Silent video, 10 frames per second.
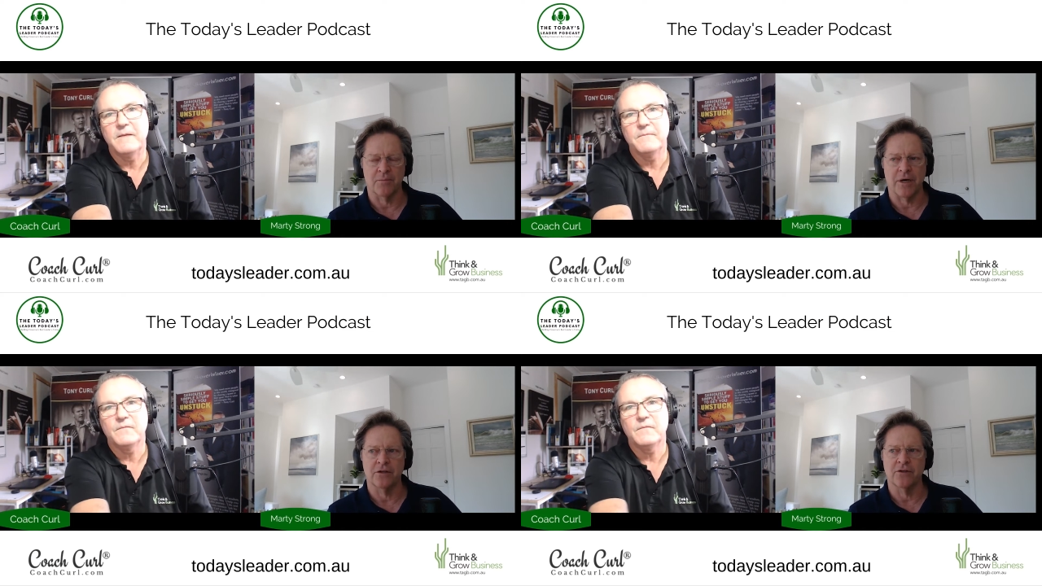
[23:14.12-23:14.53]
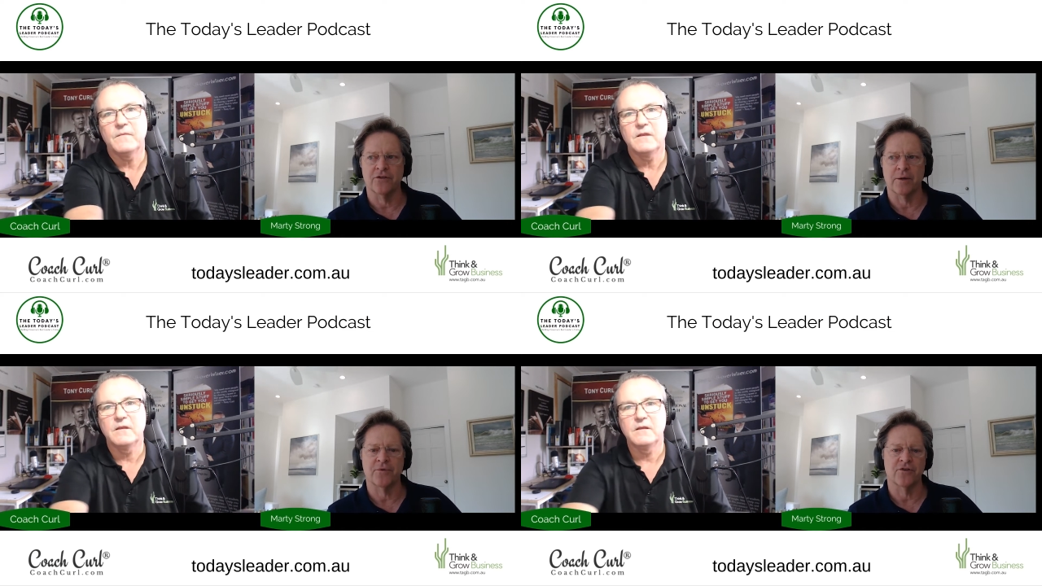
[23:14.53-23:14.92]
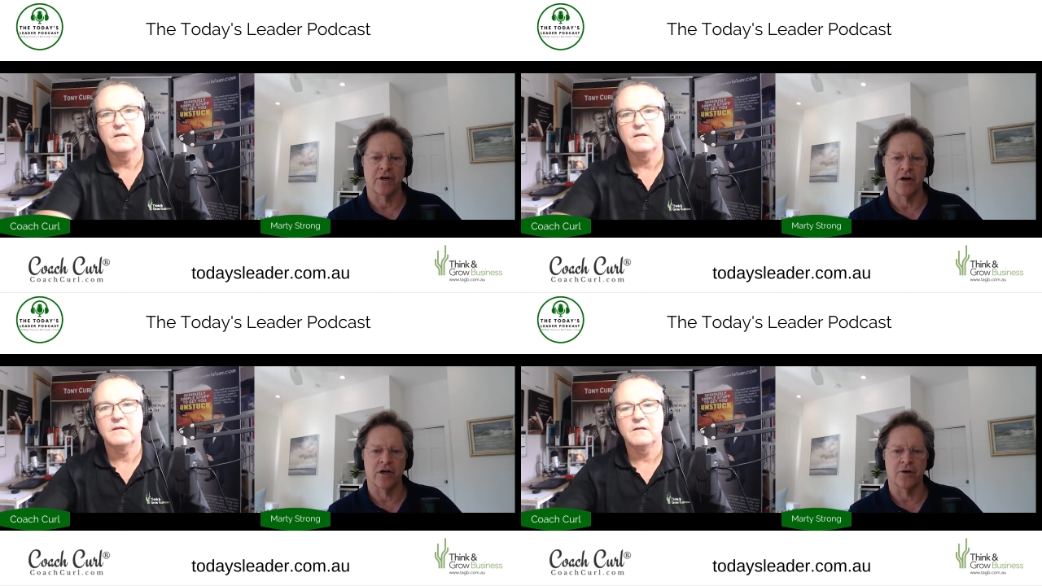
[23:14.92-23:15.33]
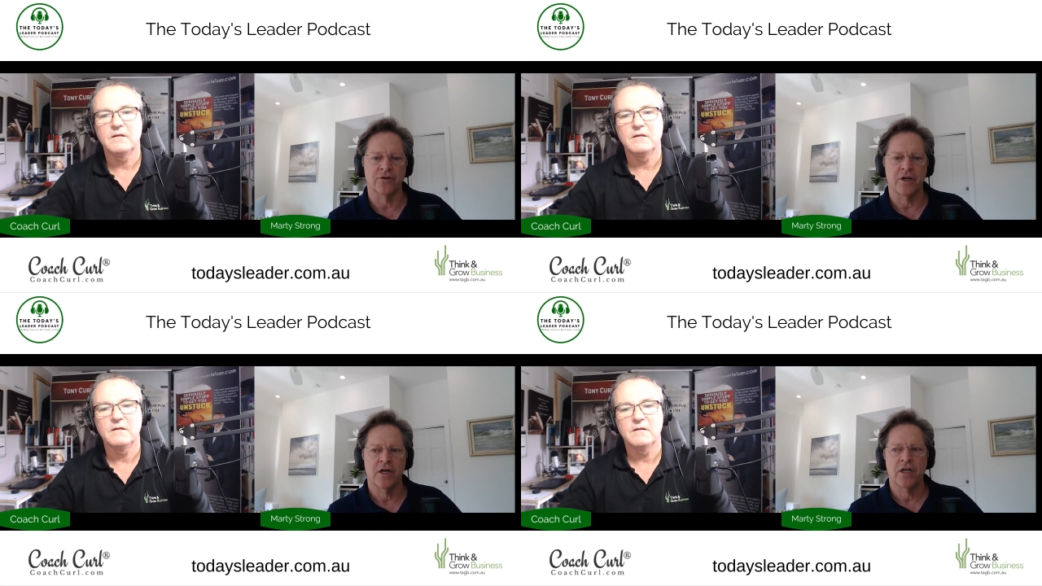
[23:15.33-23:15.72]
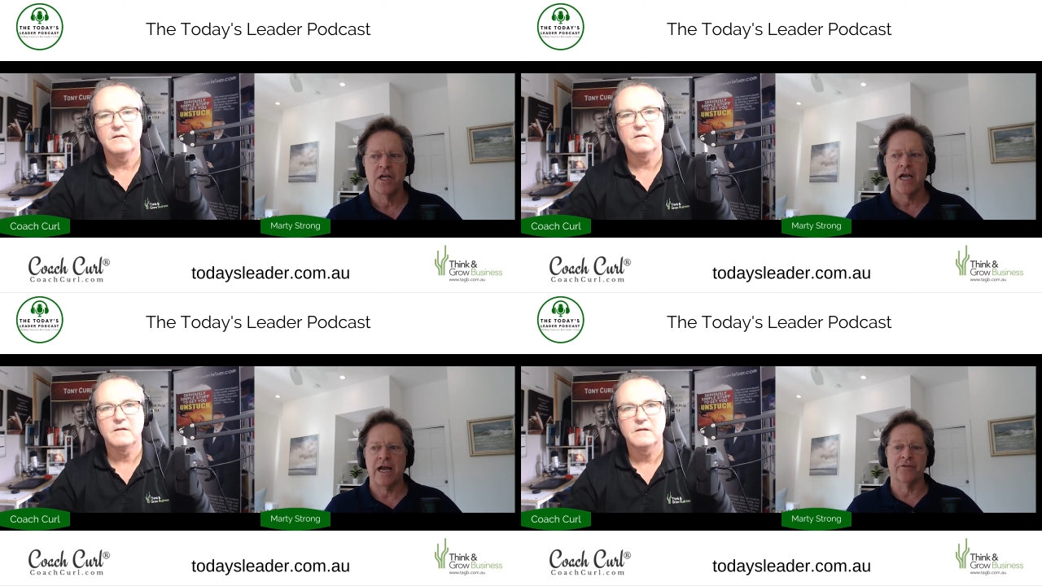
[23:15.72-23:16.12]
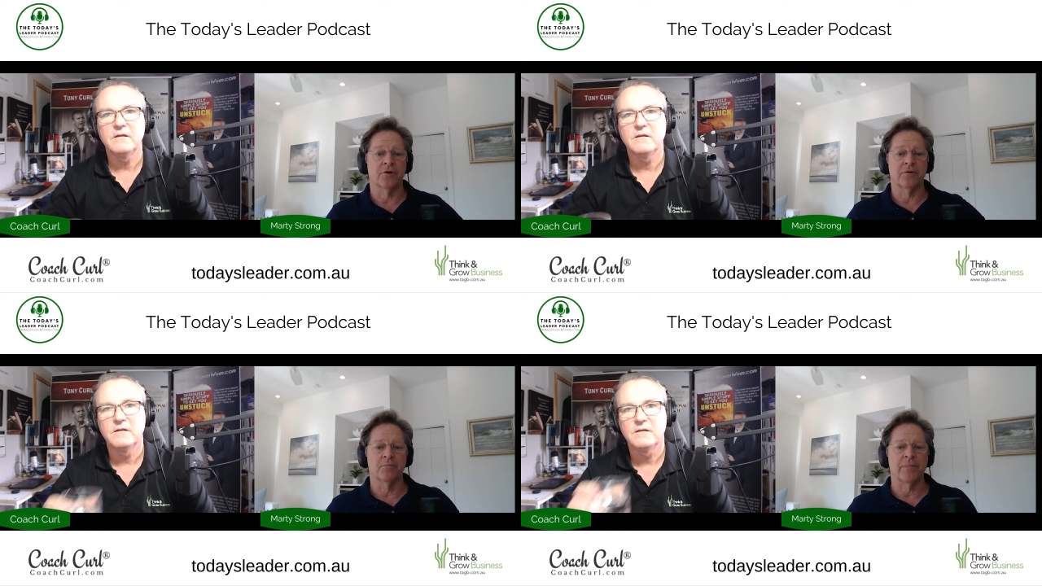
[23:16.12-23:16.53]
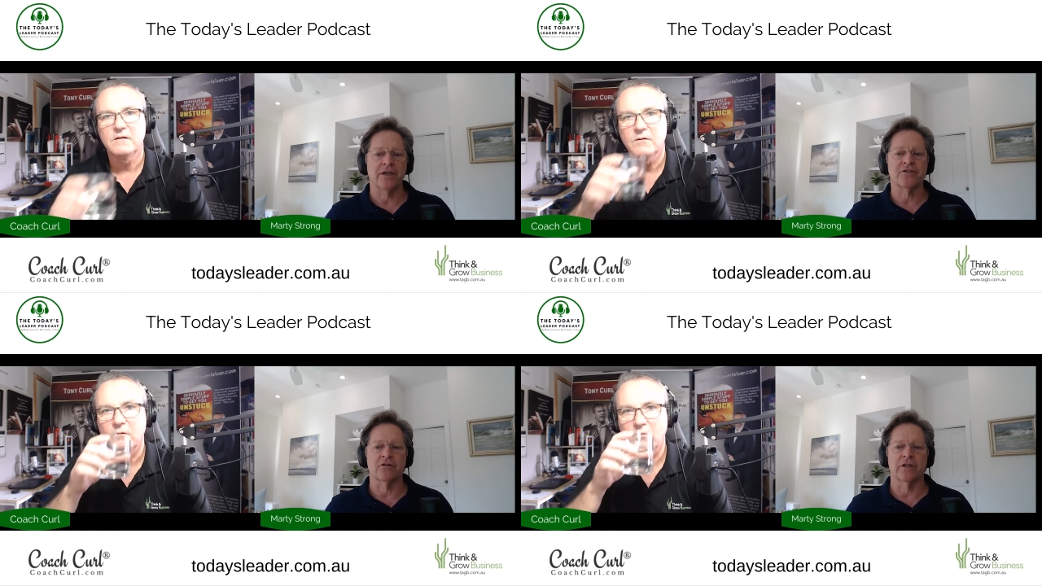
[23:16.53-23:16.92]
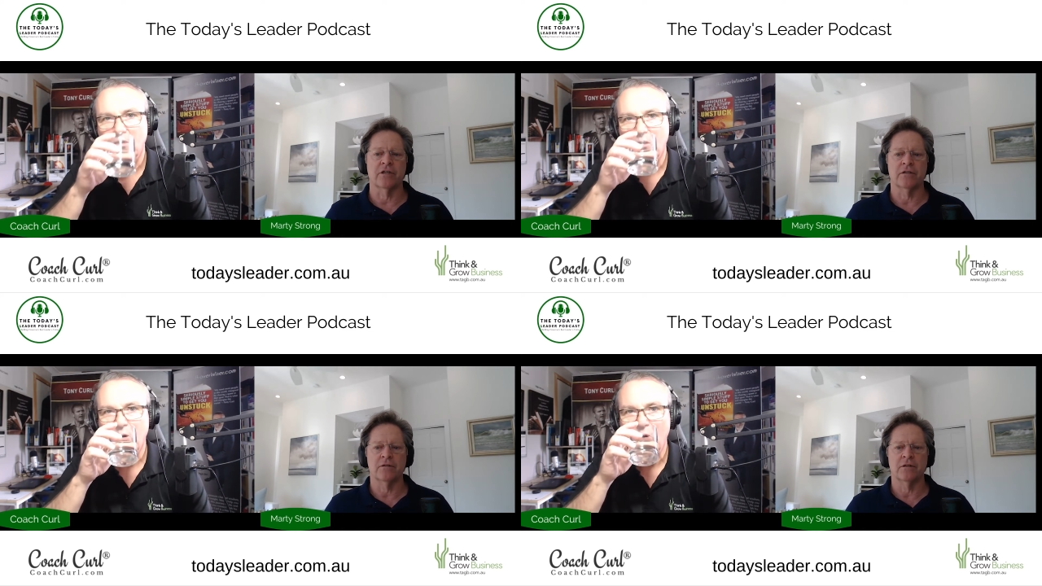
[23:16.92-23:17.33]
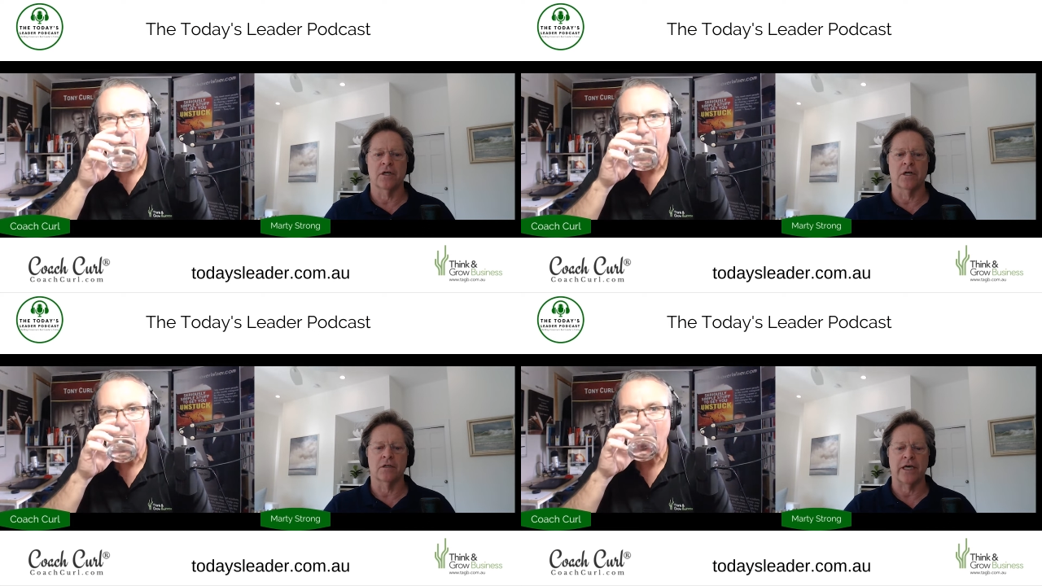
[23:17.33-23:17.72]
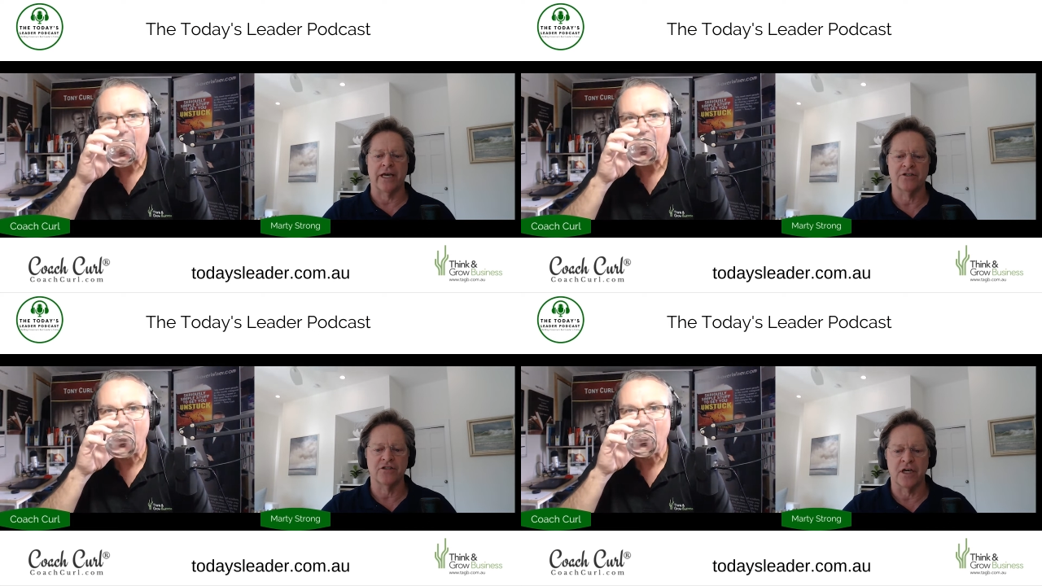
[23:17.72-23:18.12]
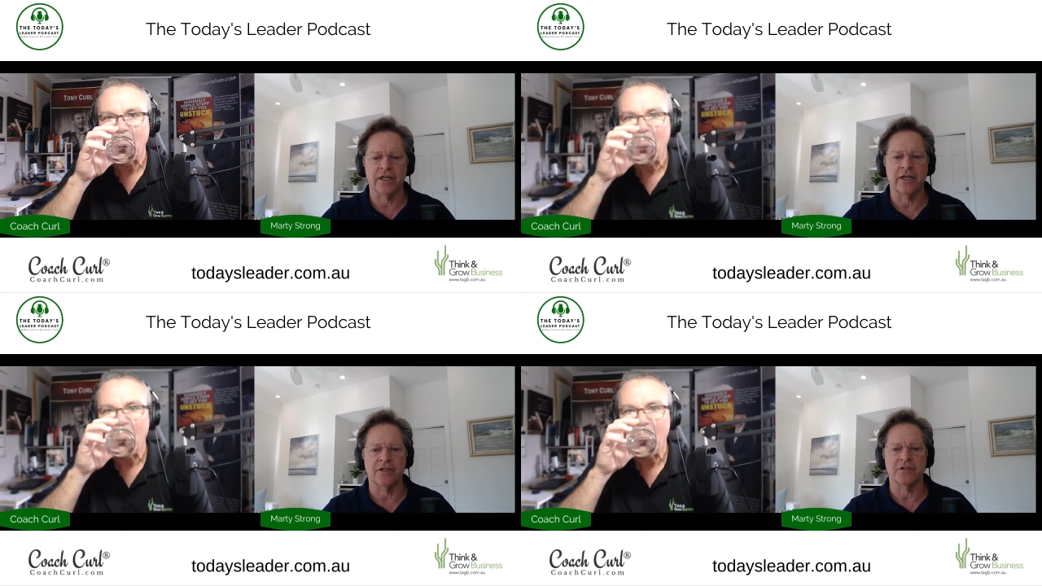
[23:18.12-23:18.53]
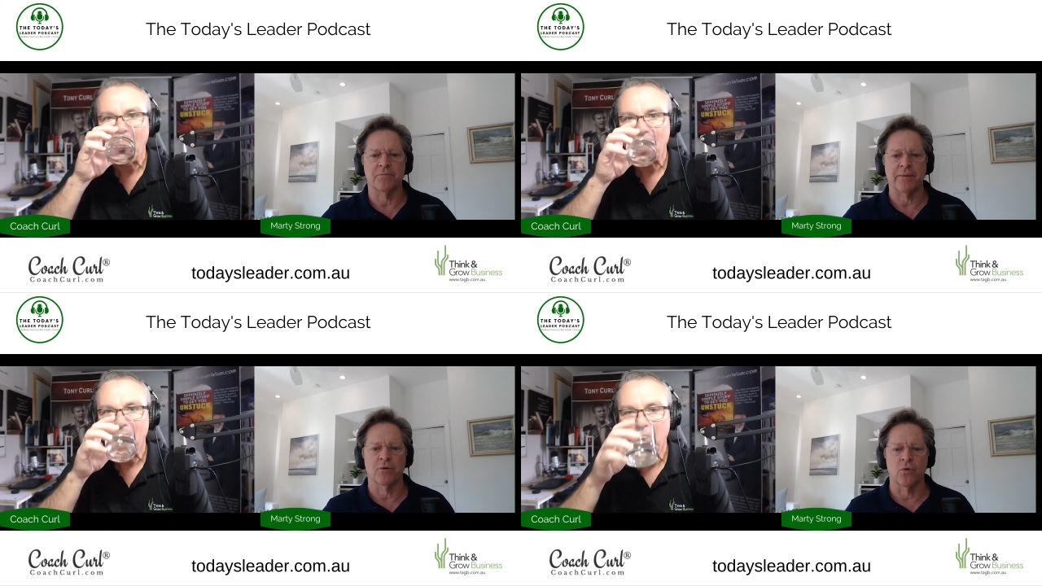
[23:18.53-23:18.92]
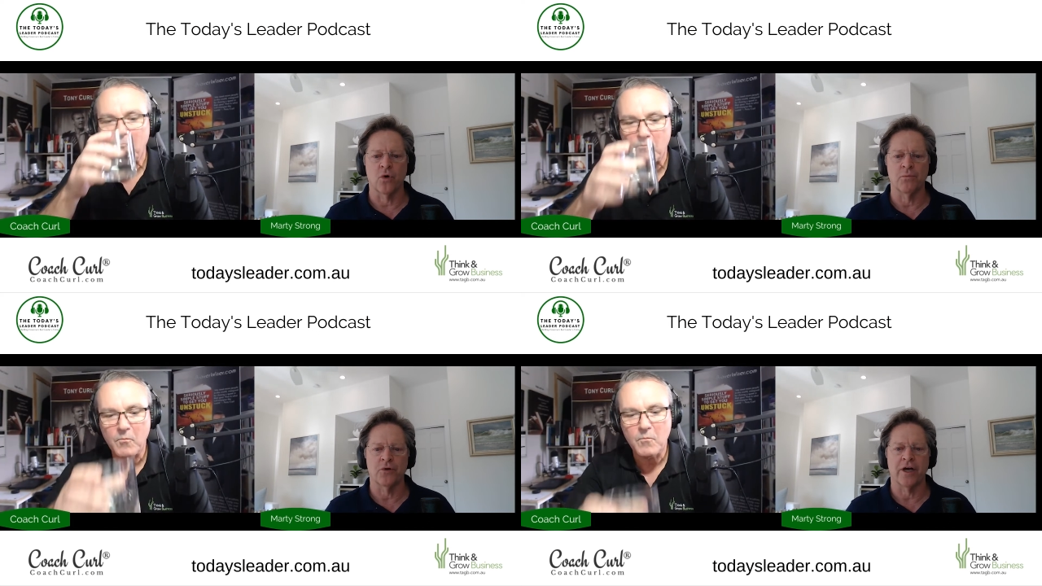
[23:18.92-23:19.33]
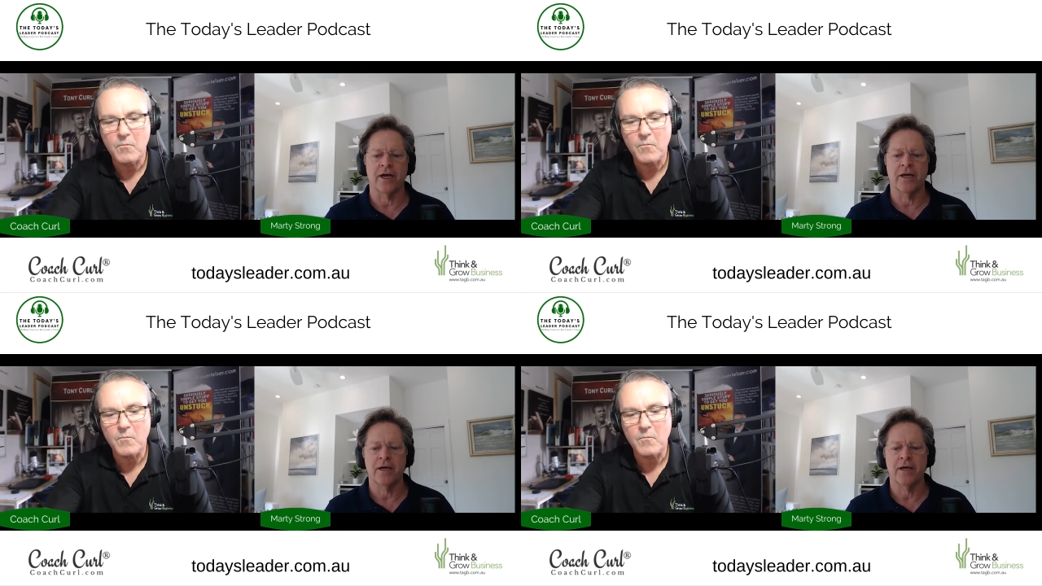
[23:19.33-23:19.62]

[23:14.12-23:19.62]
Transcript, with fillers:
Speaker 1: yep. about. You set up the scenarios, and they're they're basically uh, case studies and people role play,